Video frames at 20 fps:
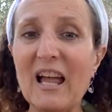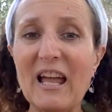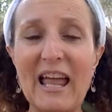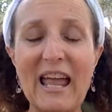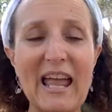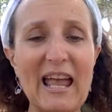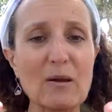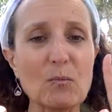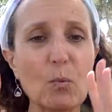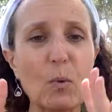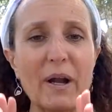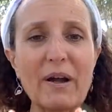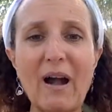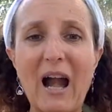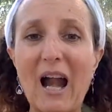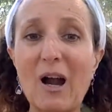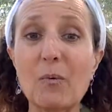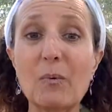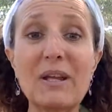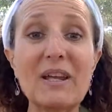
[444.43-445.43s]
And where
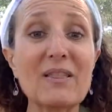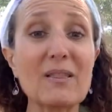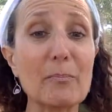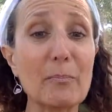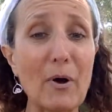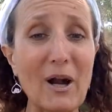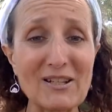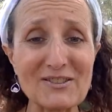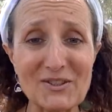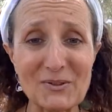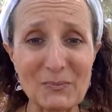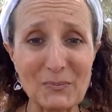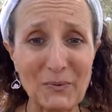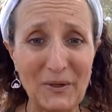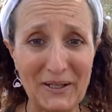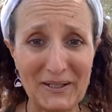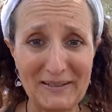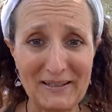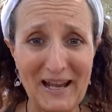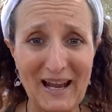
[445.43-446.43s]
are we in the present
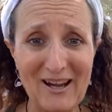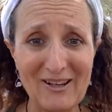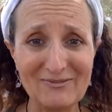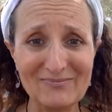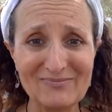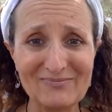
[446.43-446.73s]
right now?